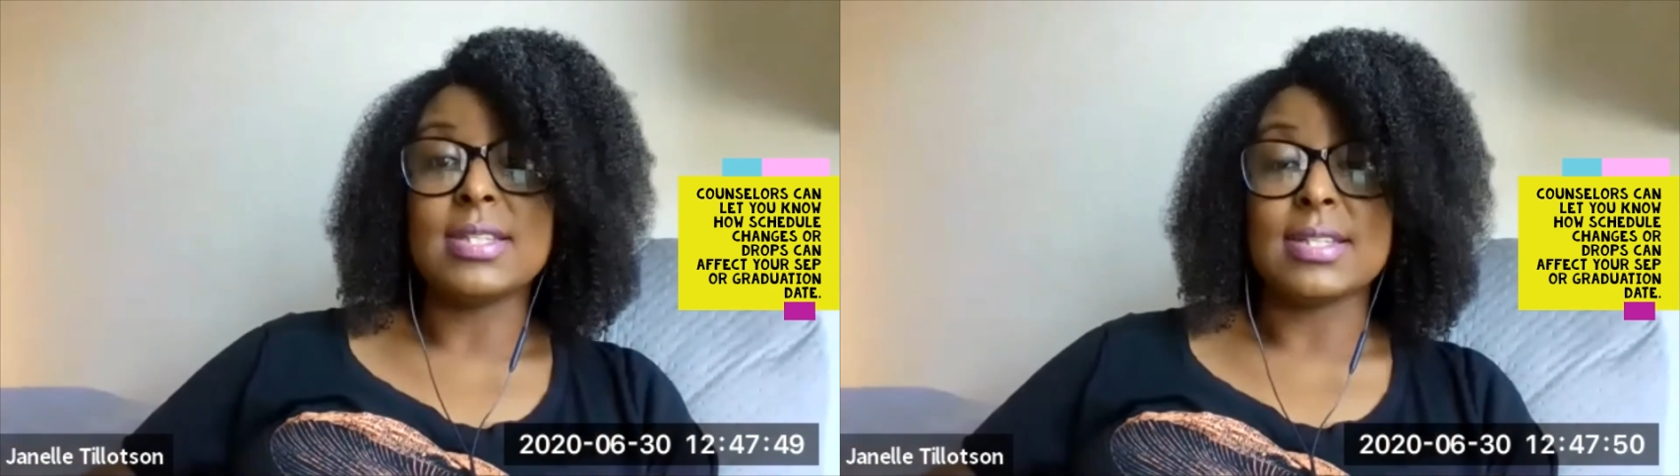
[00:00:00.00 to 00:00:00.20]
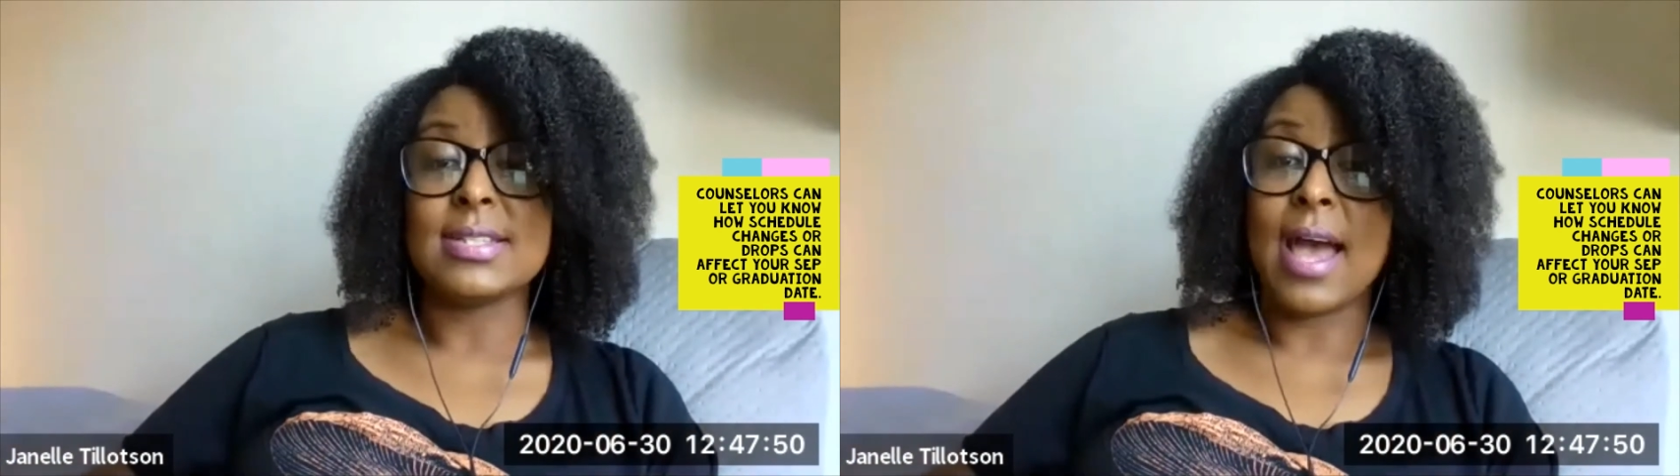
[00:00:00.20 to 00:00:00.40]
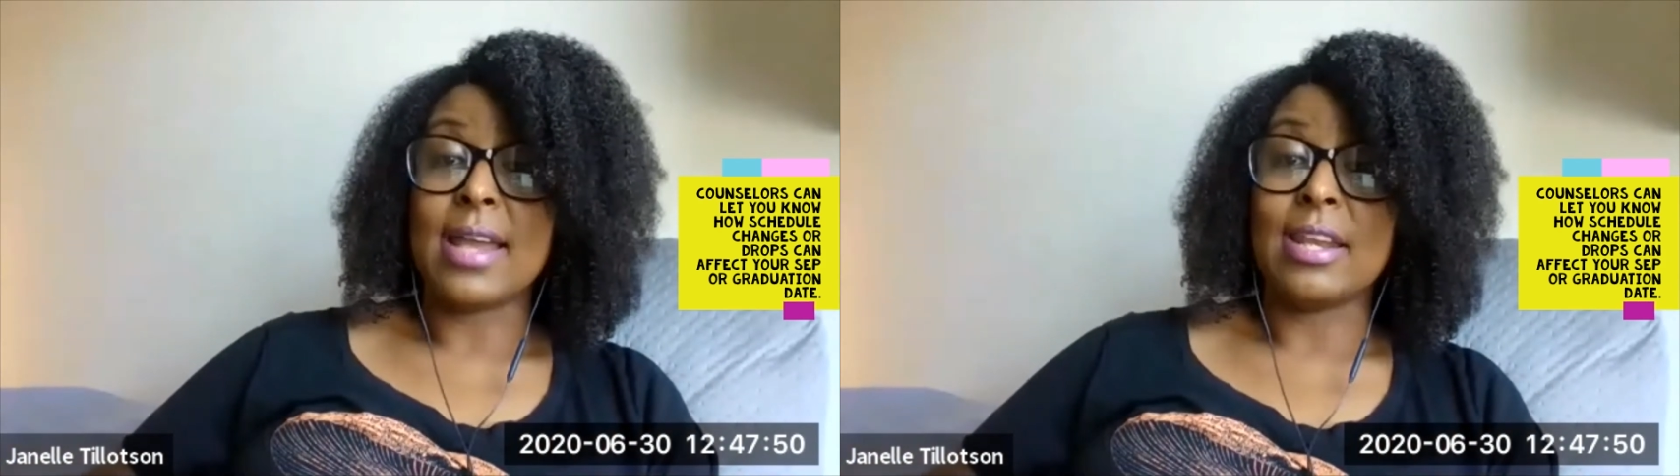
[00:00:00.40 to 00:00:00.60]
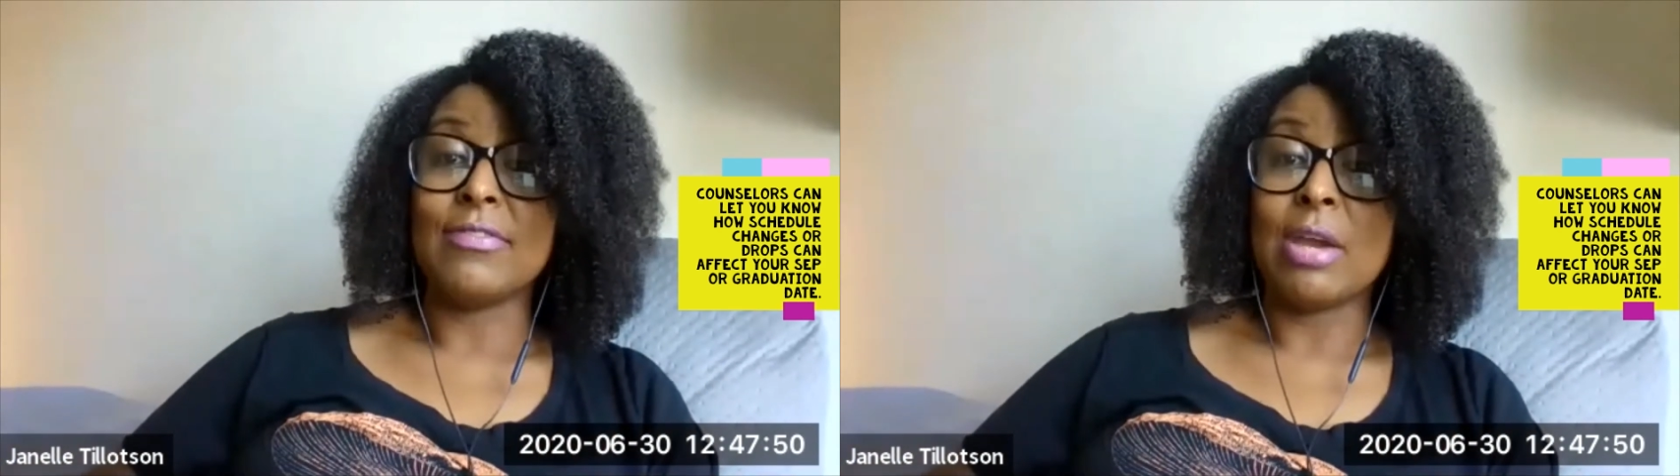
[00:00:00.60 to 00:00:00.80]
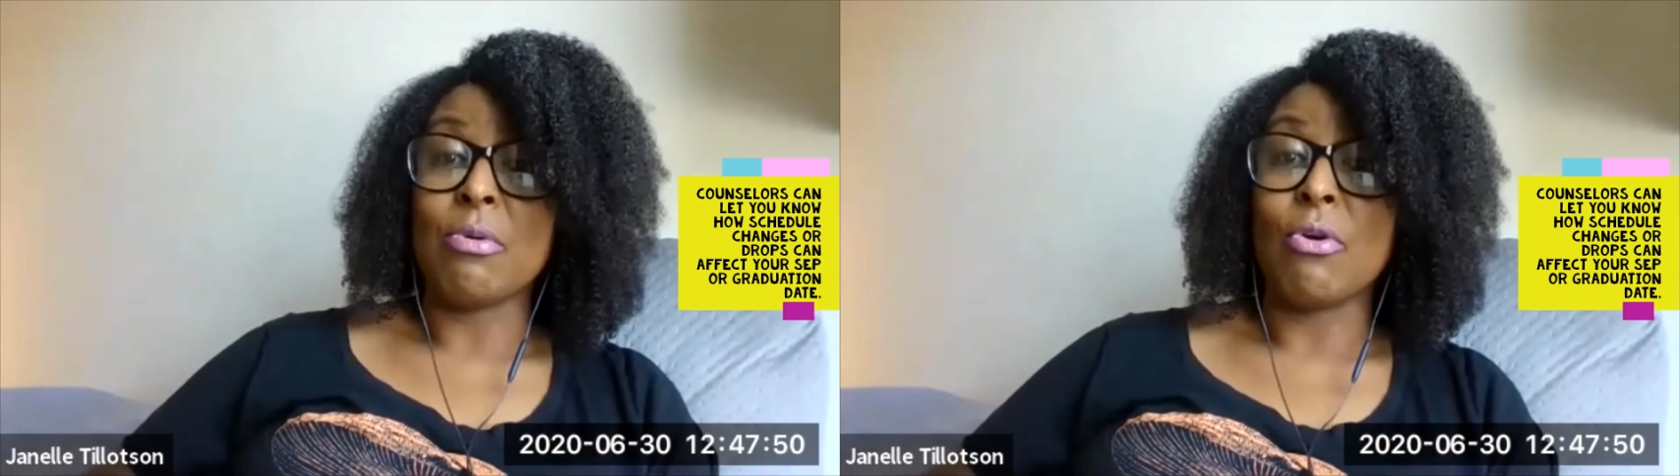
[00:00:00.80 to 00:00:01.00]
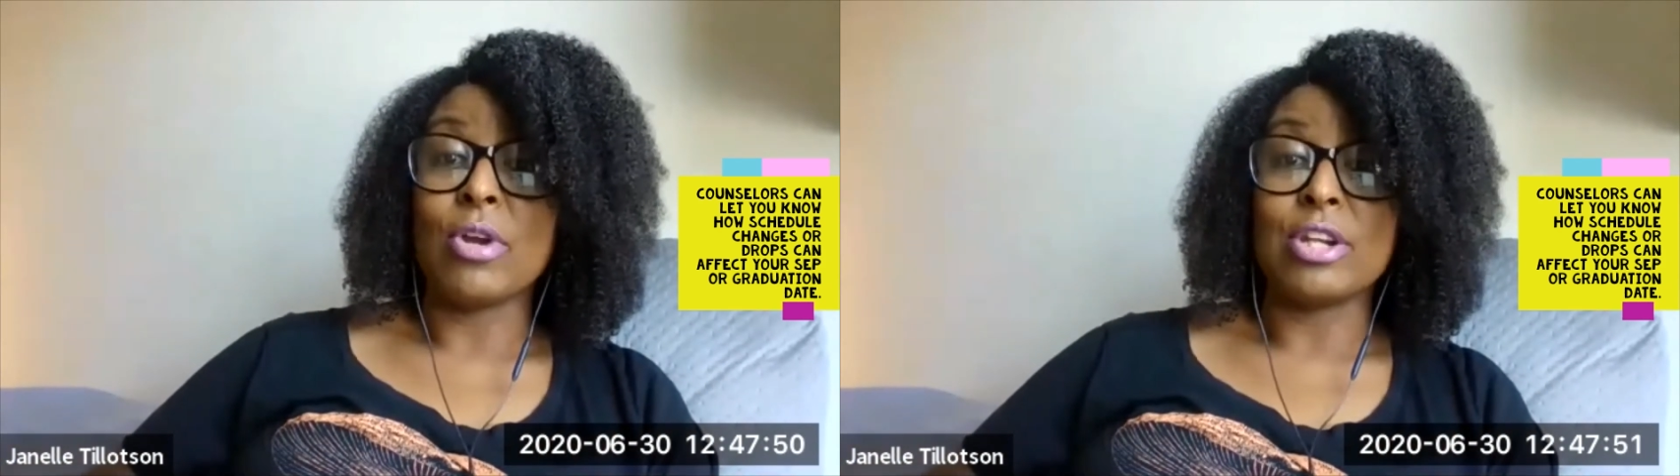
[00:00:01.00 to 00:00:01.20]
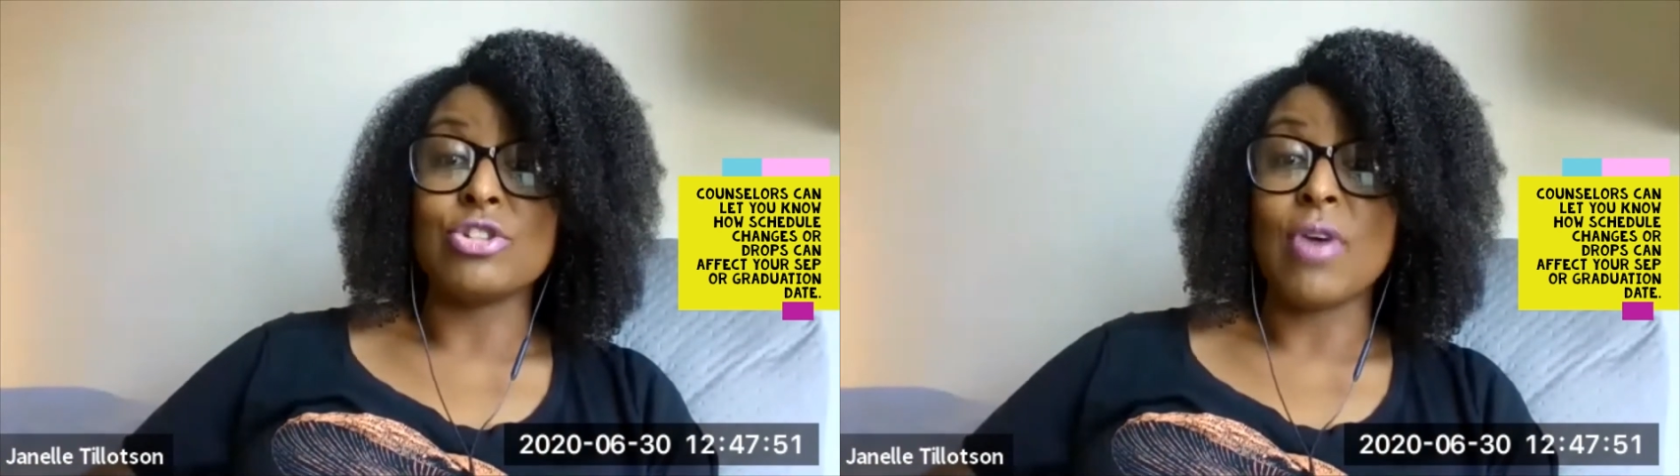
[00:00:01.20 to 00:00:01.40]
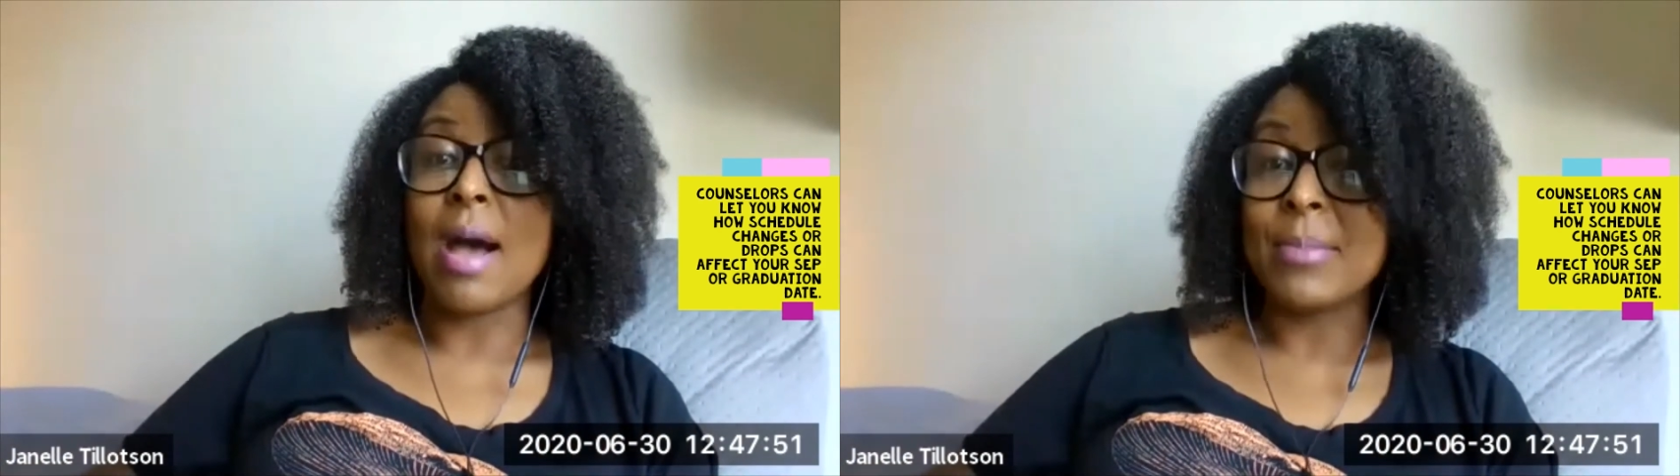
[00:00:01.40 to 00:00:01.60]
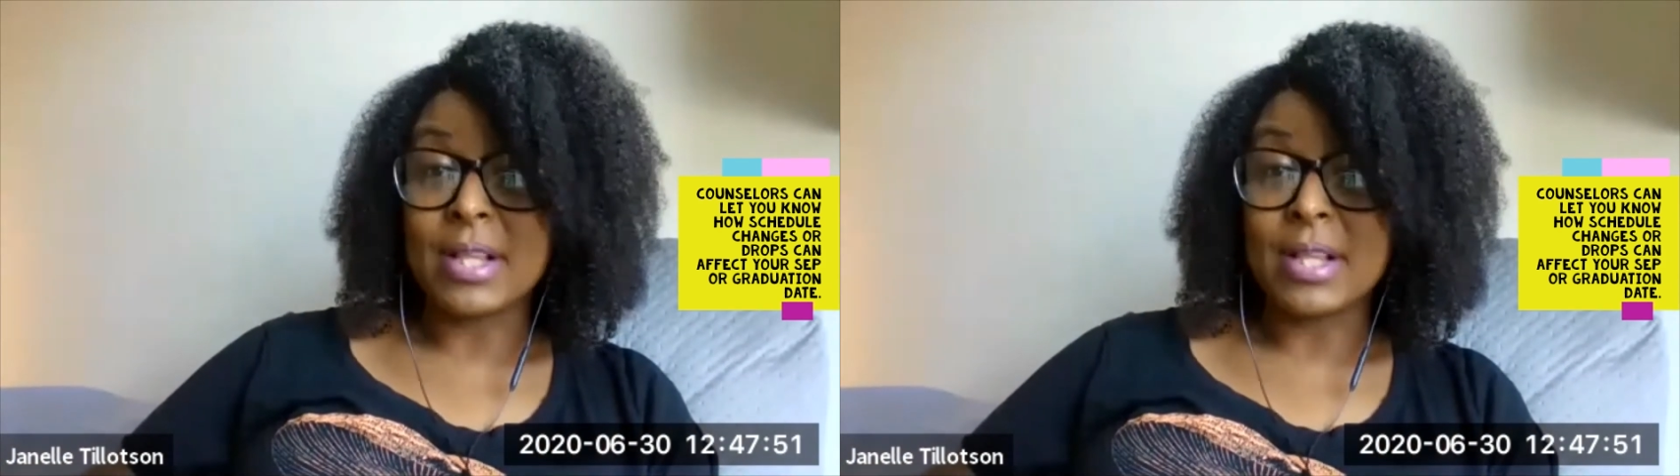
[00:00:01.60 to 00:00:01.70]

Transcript: decide if they were going to drop